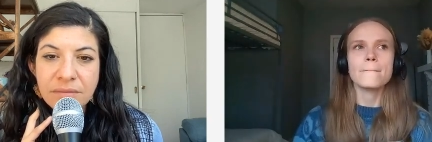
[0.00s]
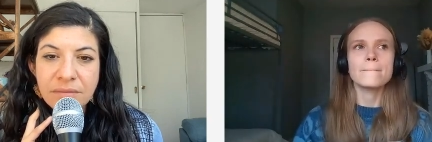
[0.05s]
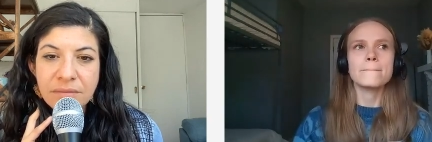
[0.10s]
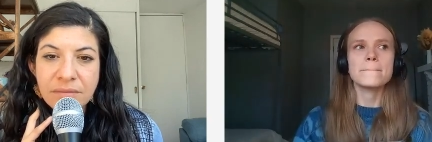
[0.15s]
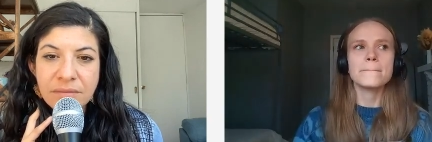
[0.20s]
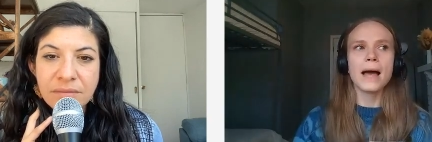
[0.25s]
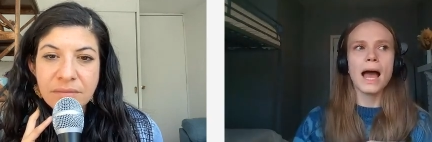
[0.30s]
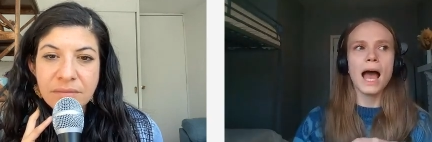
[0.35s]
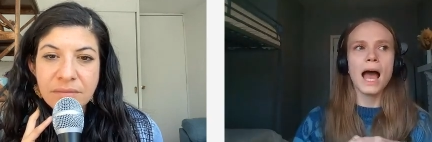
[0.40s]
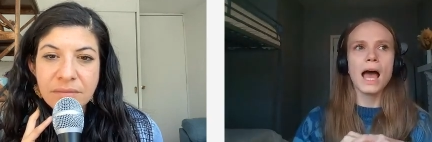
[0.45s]

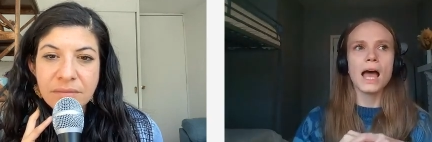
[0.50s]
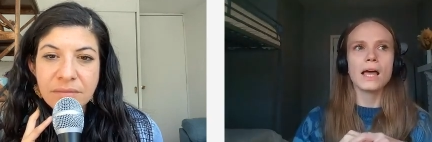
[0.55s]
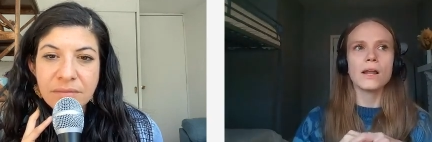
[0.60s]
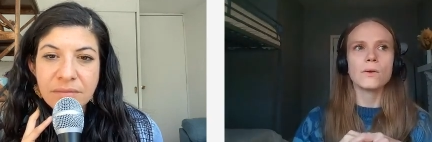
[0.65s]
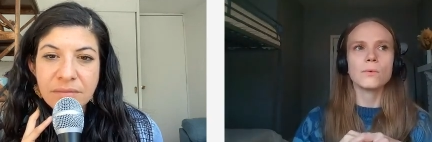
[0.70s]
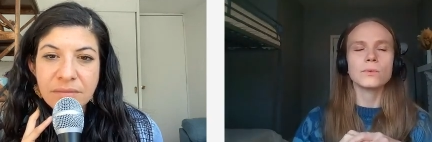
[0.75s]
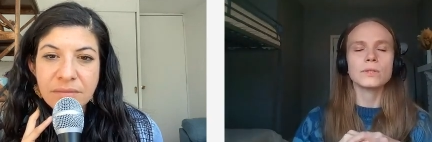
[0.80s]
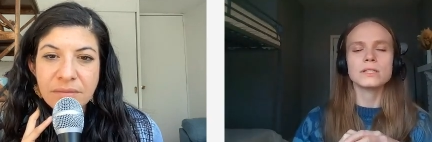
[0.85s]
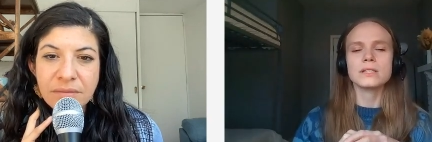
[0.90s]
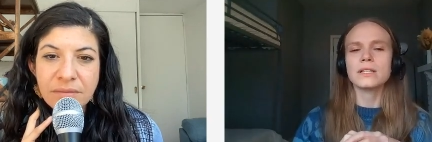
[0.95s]
Speaker 1: Matt
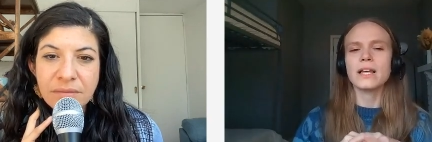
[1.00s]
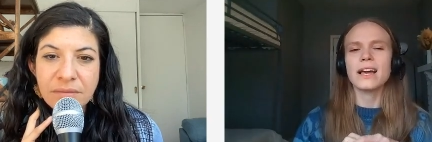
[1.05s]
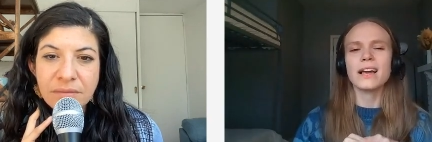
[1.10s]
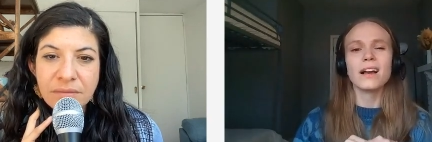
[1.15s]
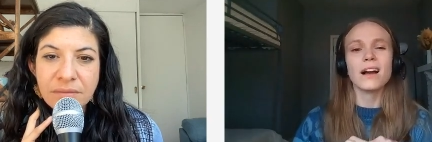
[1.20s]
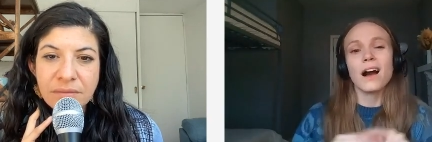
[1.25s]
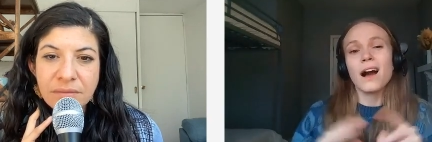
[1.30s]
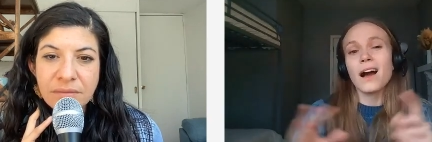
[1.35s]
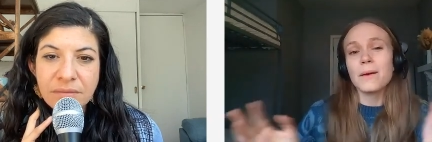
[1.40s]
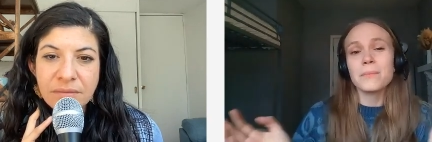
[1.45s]
was
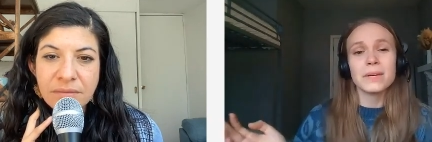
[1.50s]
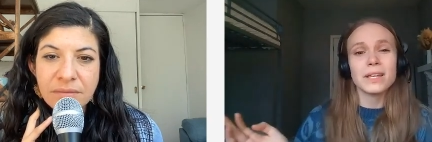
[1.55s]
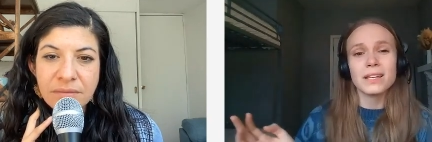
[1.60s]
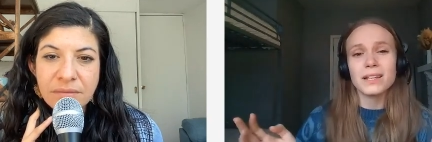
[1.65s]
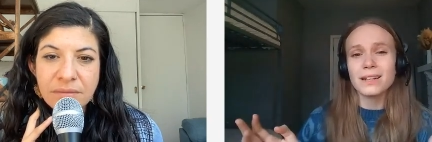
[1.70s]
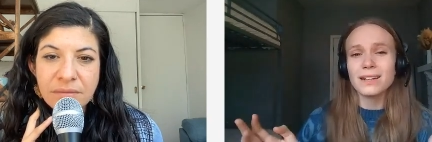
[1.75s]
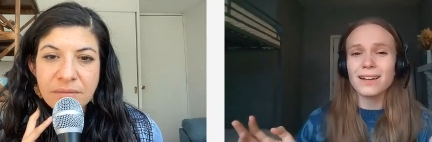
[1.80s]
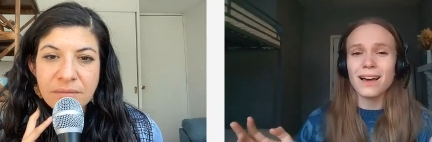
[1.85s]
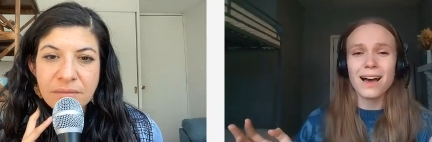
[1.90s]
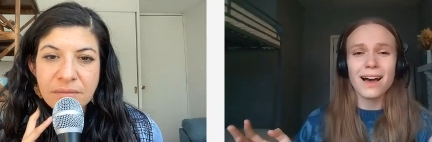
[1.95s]
like, I
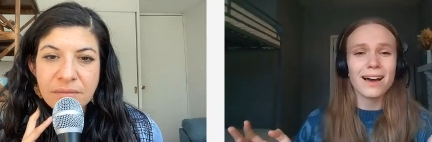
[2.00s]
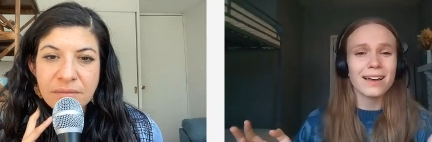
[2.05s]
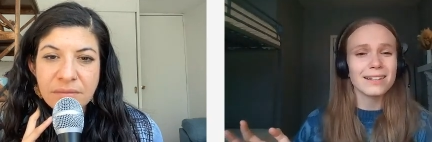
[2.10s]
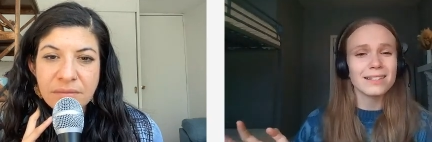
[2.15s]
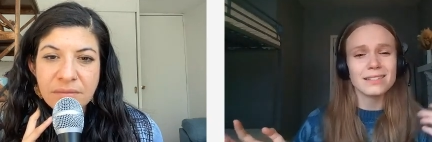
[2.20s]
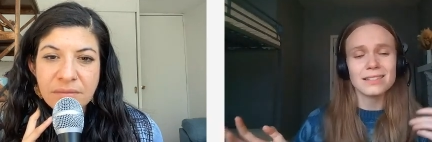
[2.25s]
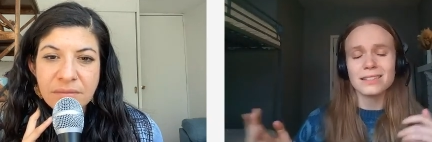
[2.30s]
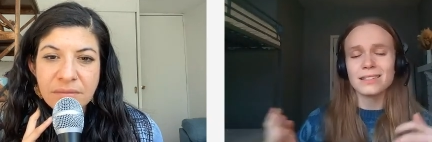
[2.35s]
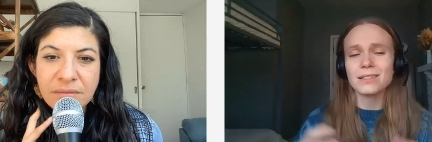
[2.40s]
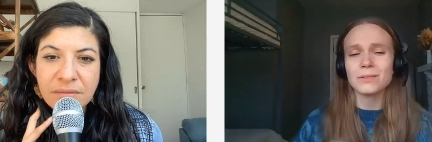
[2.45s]
mean,
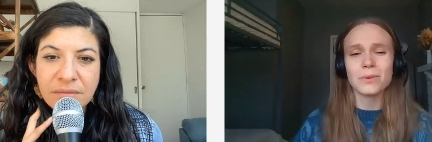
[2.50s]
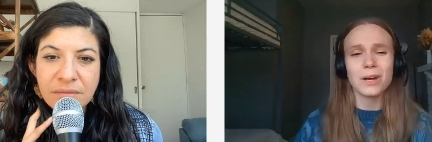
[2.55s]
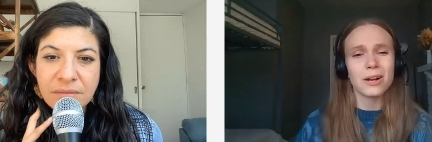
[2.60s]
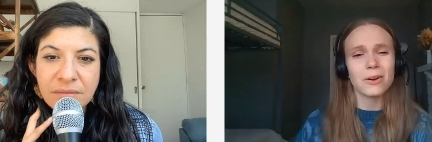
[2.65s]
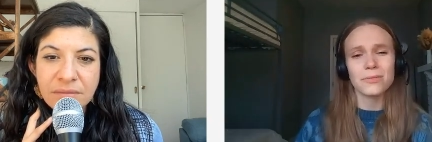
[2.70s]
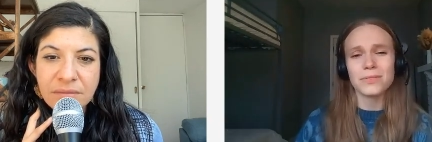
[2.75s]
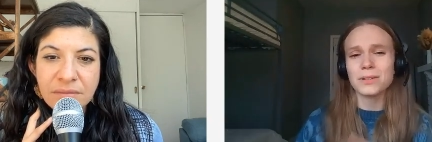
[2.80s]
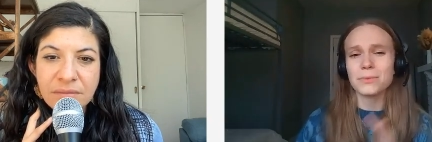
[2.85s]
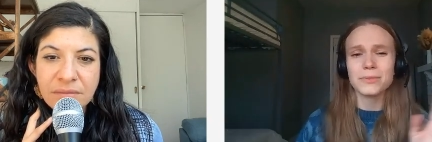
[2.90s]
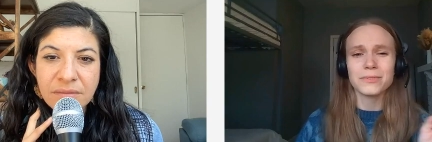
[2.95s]
honestly, I
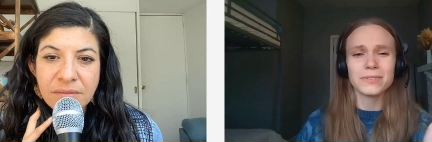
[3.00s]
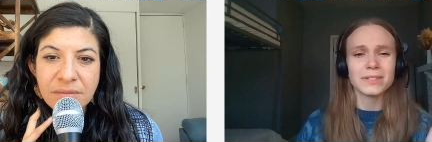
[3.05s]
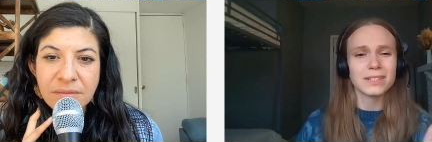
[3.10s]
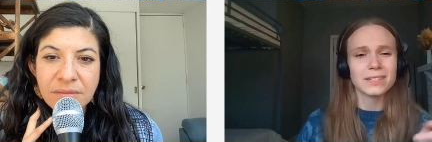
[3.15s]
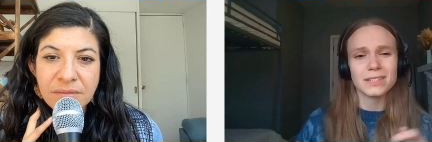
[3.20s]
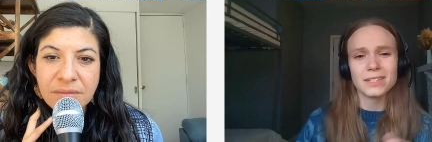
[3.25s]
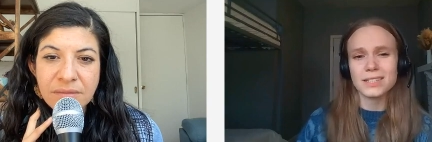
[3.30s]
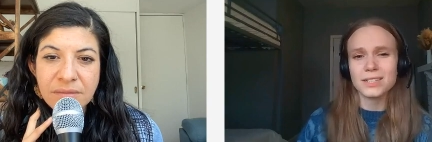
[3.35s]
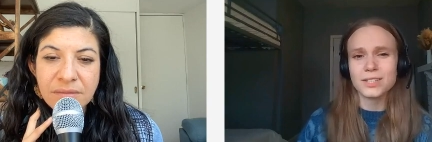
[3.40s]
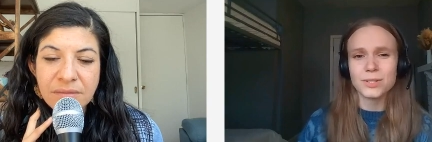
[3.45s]
don't think we
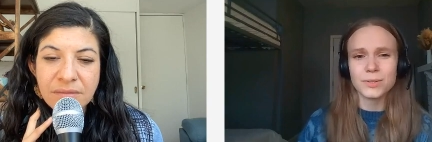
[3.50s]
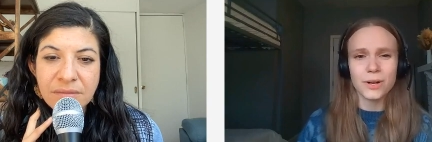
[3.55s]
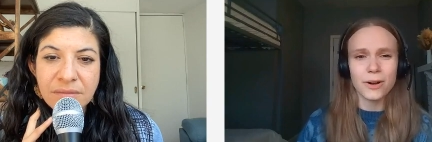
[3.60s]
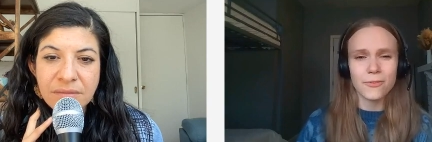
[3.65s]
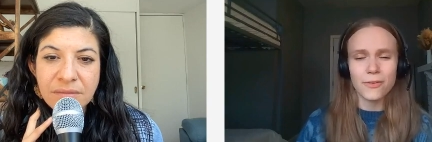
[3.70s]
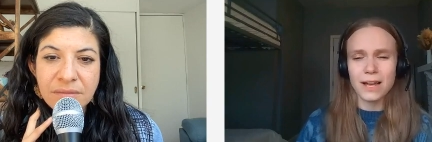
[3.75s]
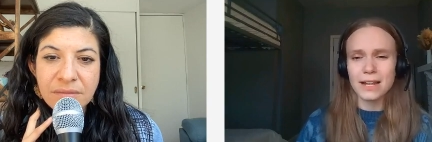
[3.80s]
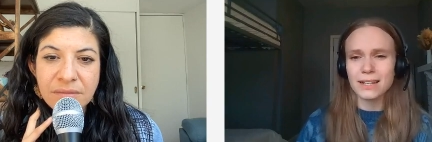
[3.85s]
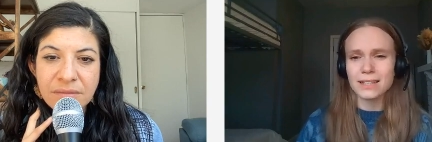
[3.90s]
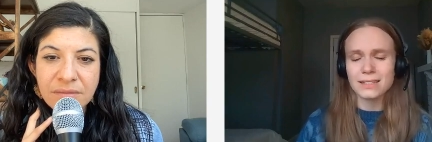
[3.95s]
really need to do
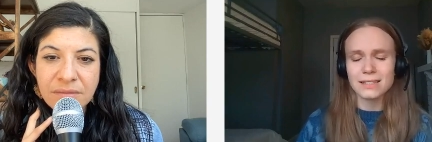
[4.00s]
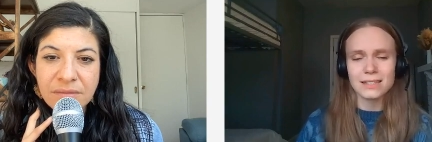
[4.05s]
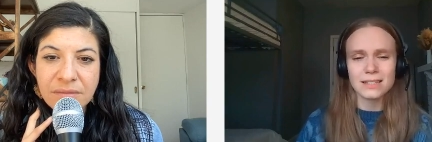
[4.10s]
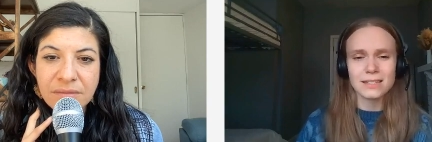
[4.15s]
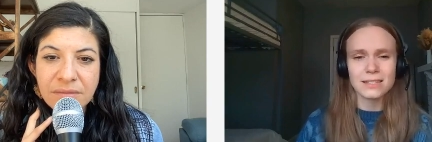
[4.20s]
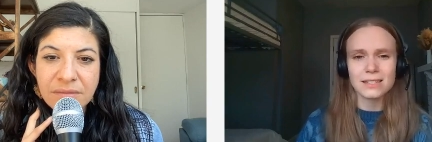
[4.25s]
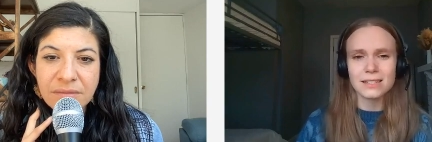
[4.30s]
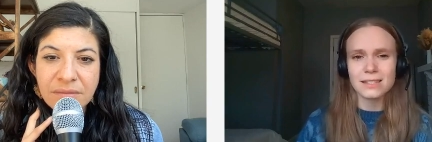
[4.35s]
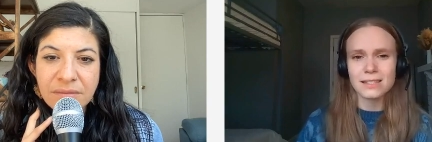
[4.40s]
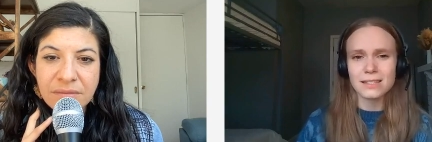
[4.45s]
our
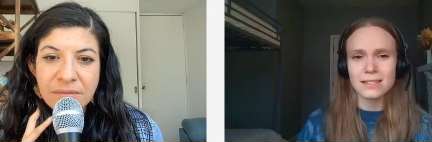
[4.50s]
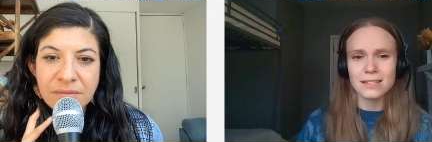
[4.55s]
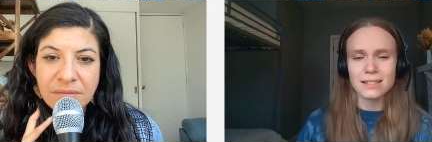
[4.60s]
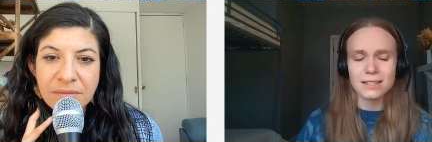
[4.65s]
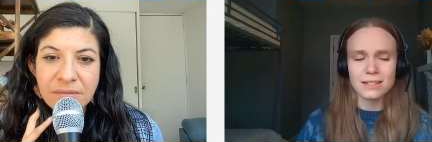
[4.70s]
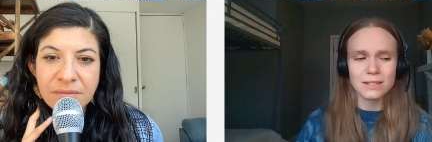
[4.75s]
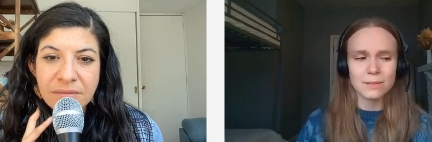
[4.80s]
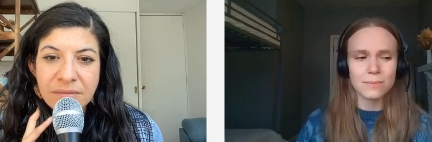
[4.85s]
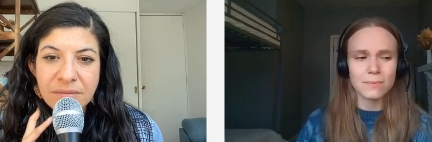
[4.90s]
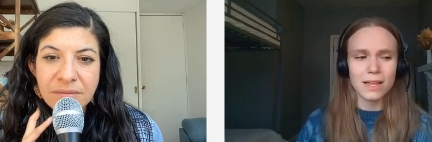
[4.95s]
finances
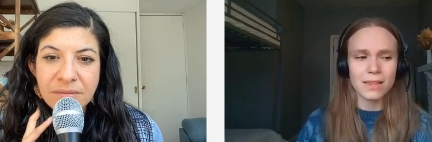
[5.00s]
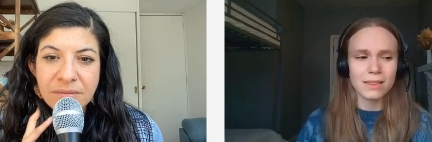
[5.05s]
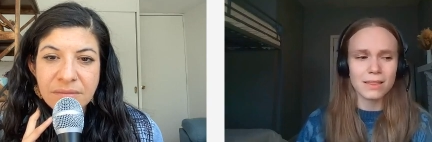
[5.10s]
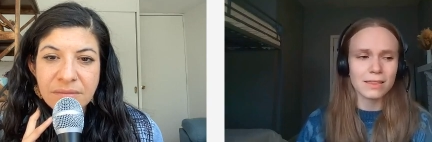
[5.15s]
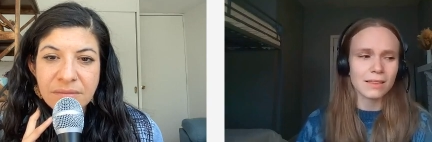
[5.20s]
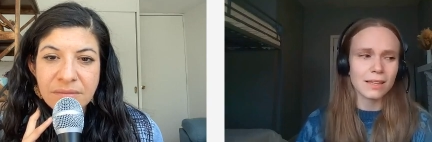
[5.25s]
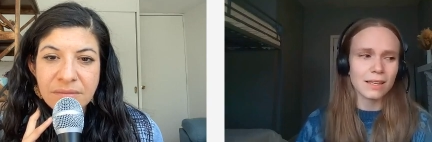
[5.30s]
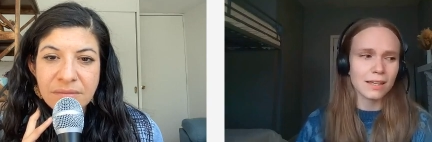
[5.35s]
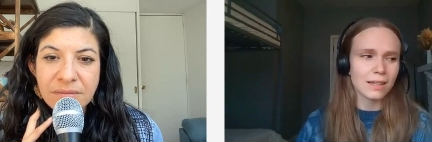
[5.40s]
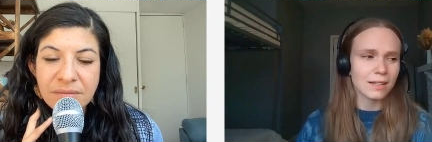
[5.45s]
this
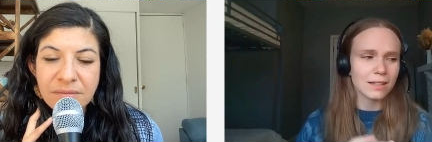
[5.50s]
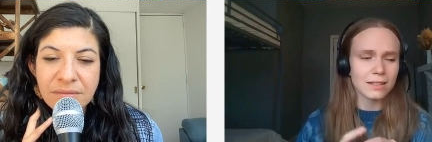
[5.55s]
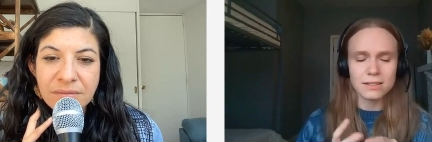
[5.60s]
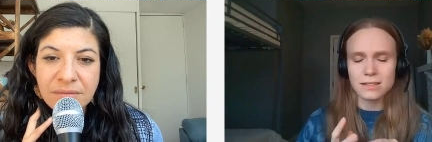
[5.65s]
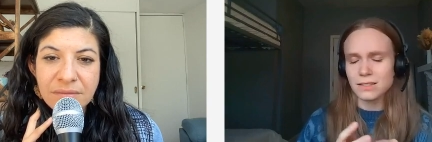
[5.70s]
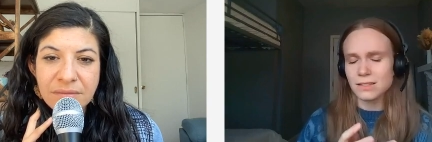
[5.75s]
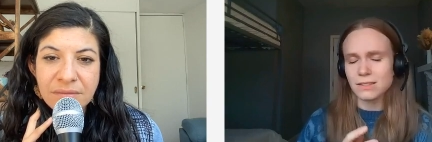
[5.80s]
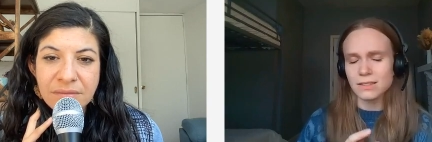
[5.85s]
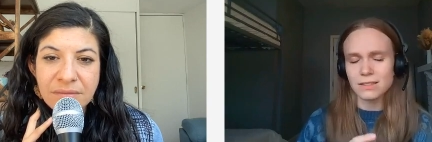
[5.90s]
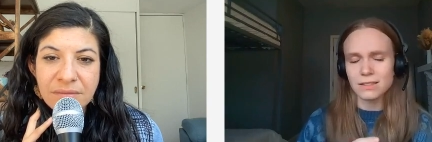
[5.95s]
month, like,
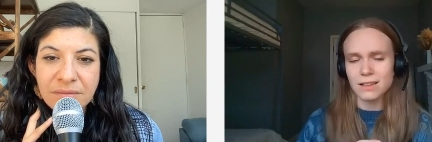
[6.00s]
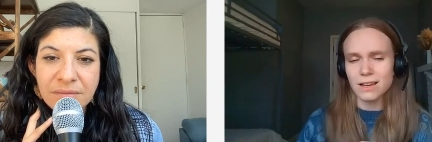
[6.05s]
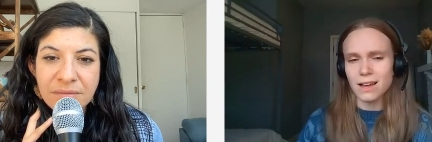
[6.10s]
because